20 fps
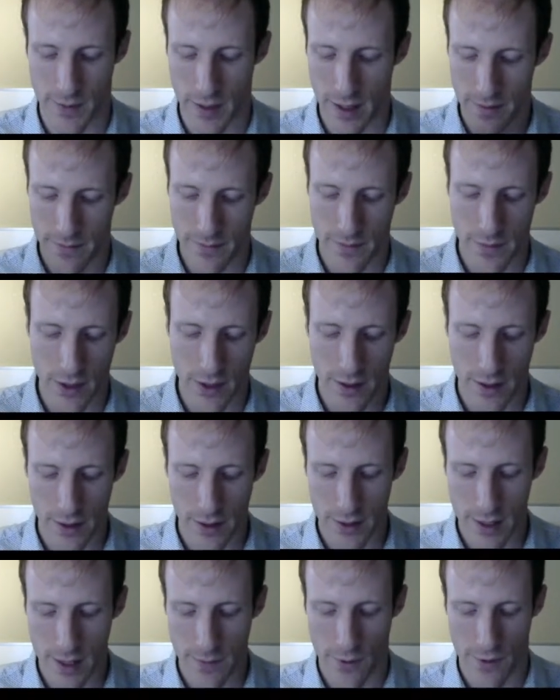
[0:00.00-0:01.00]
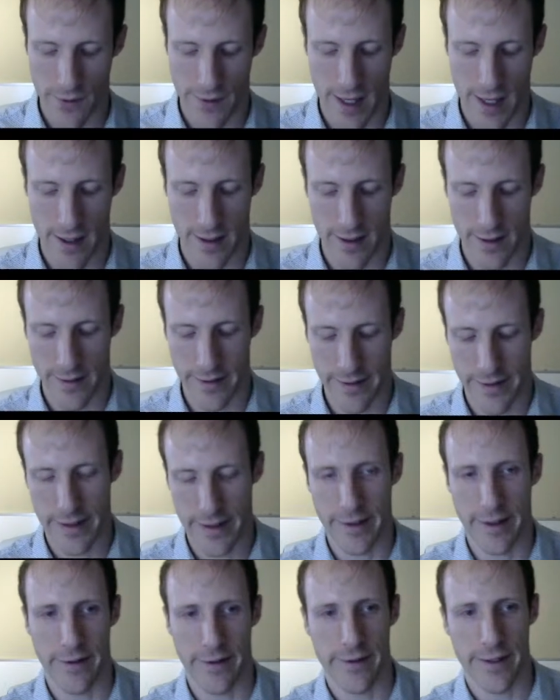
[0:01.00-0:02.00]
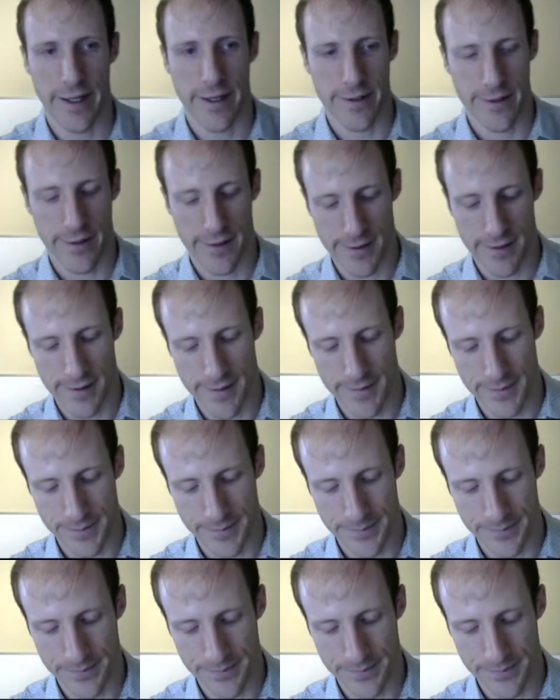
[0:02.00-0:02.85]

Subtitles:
But you'll see more of that in later lectures.